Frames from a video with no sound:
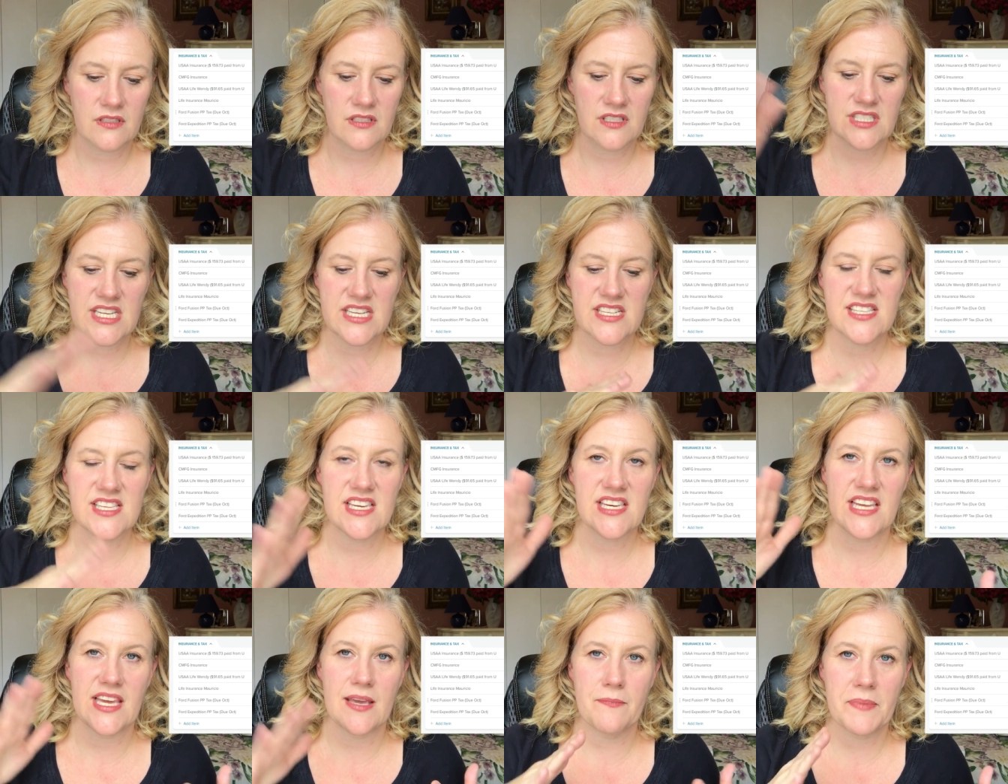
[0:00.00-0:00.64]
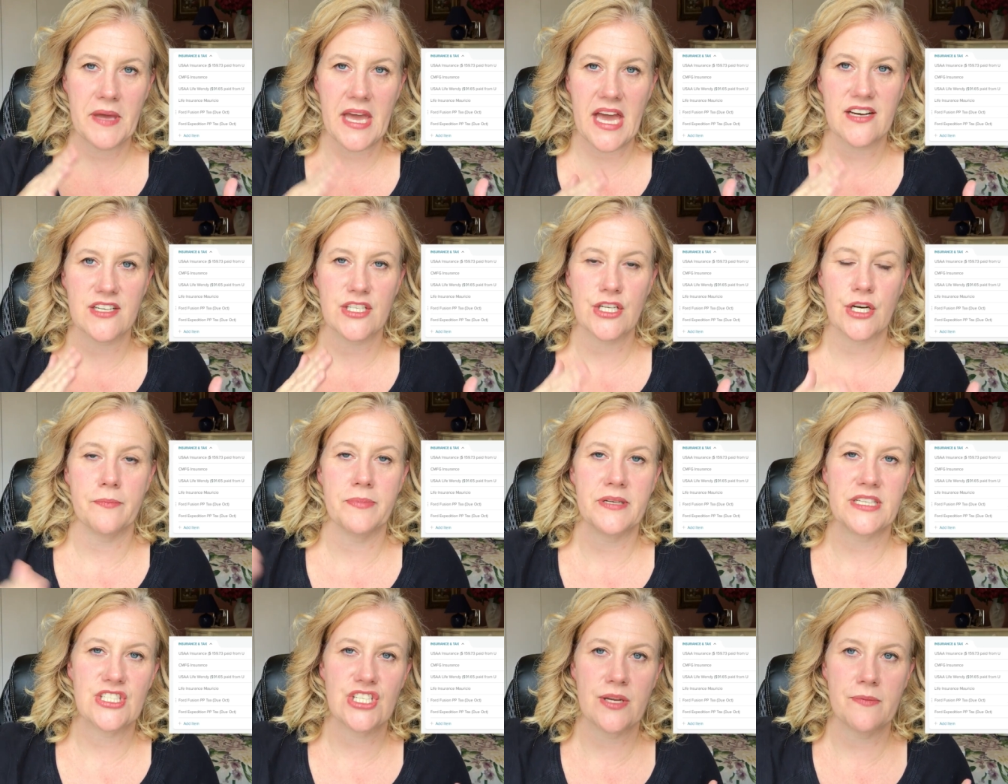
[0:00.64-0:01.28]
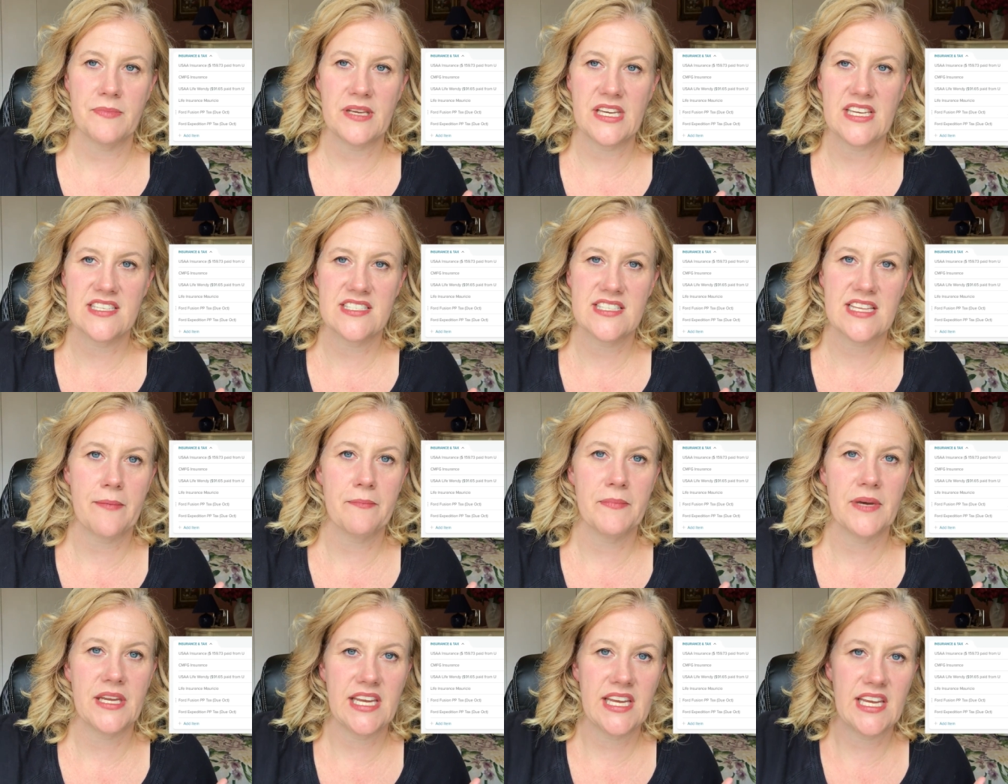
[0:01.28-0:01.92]
doesn't impact our budget because
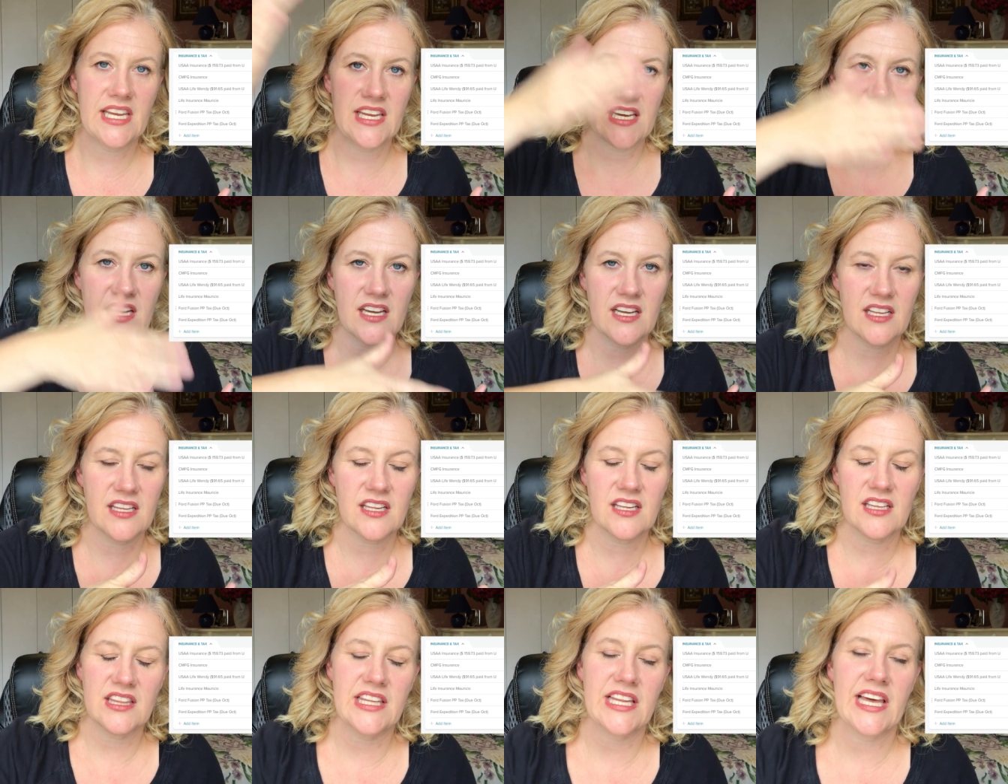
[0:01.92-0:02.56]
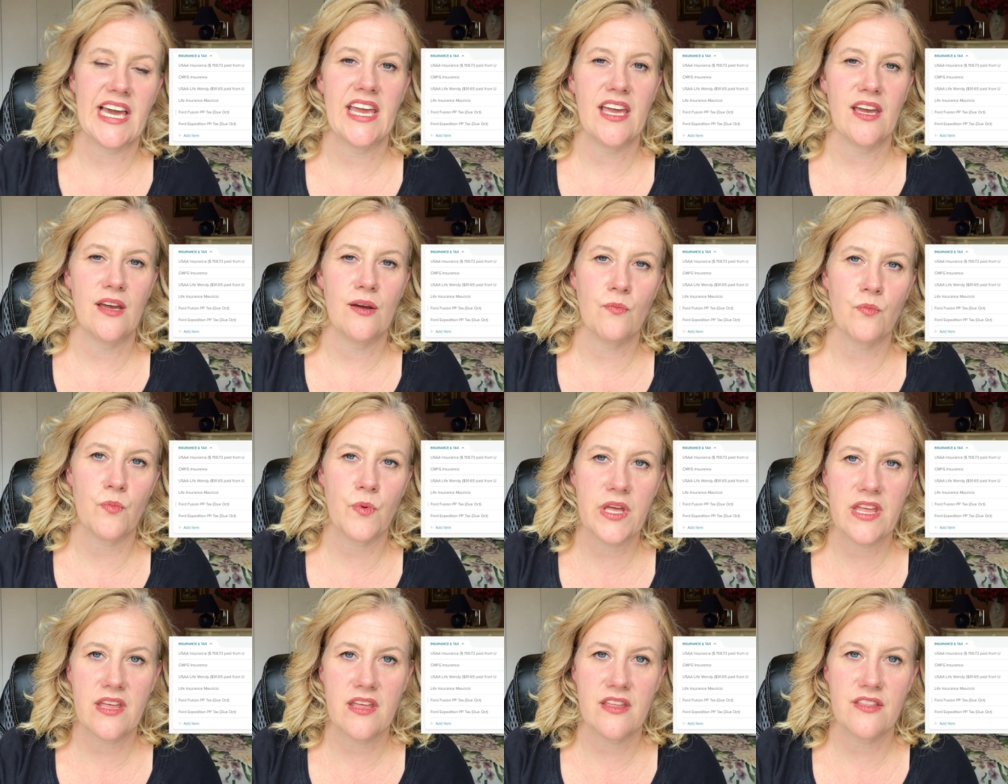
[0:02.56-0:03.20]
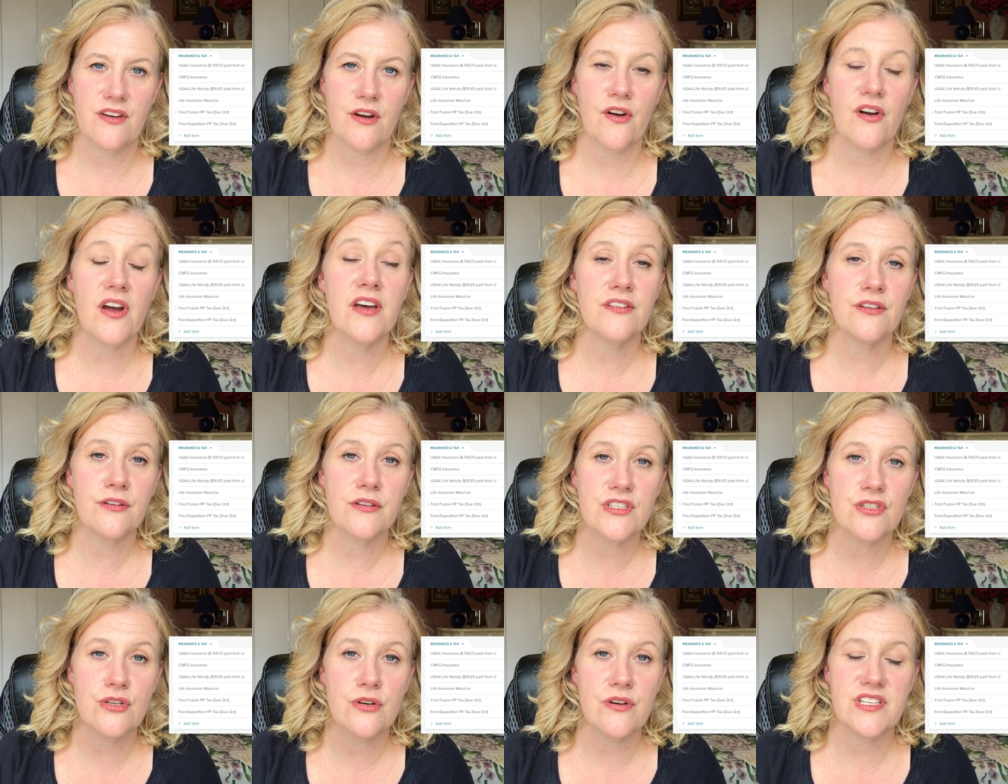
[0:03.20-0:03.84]
that money, like with our
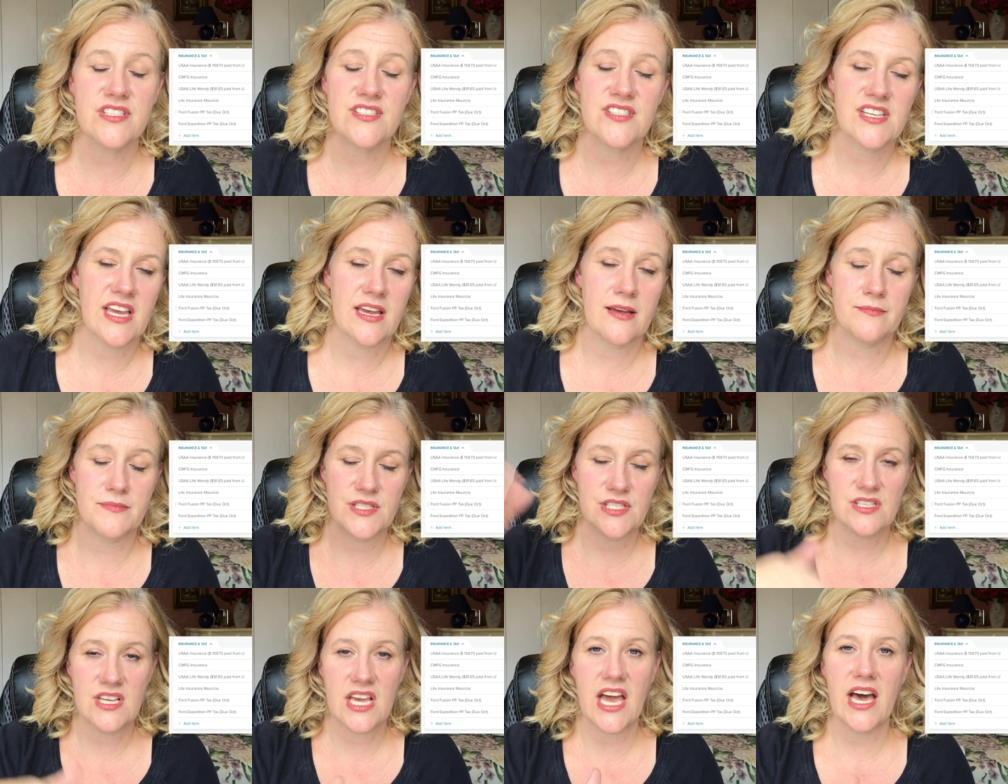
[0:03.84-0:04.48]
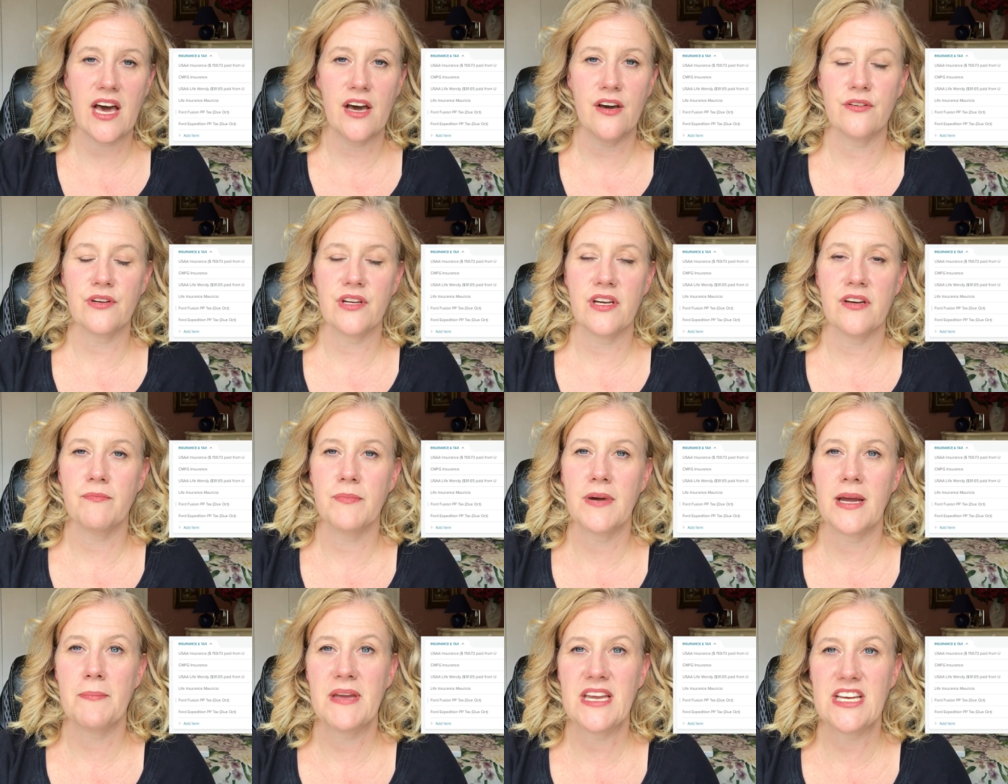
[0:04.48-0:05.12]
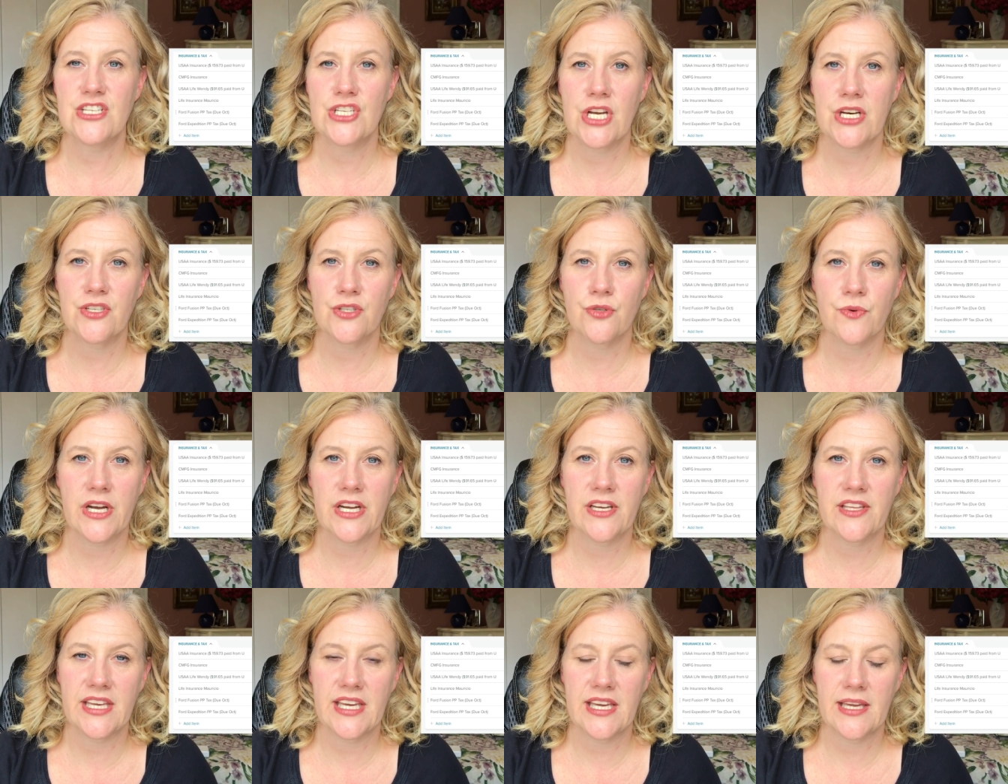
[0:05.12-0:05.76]
other insurance, comes out of my paycheck
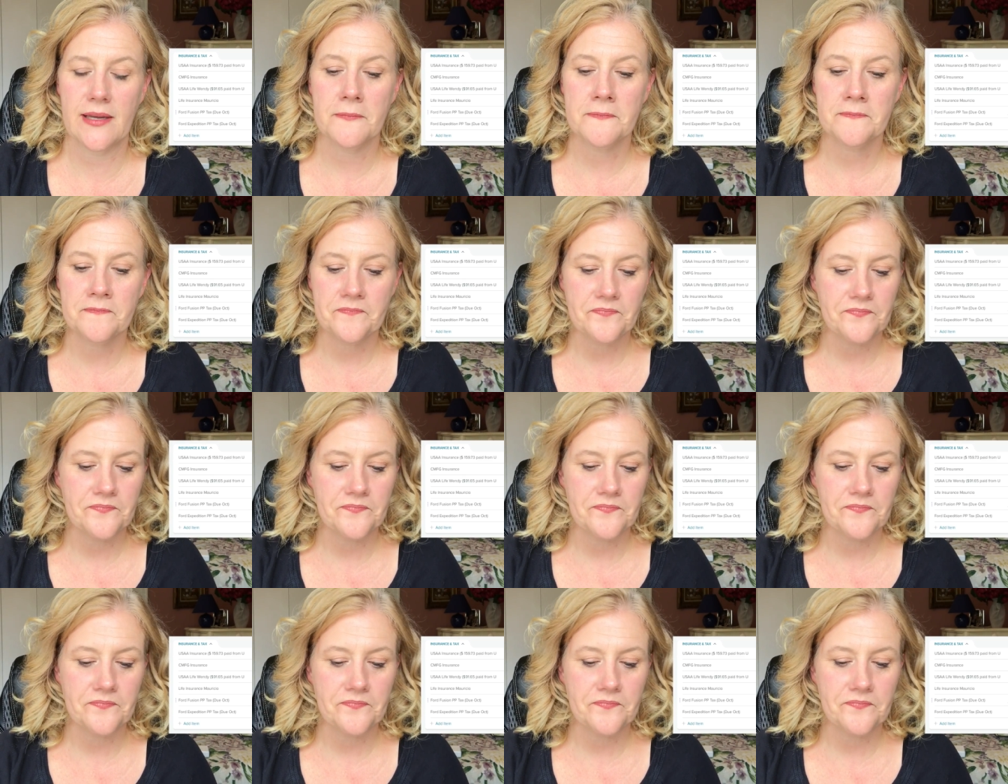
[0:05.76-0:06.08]
directly.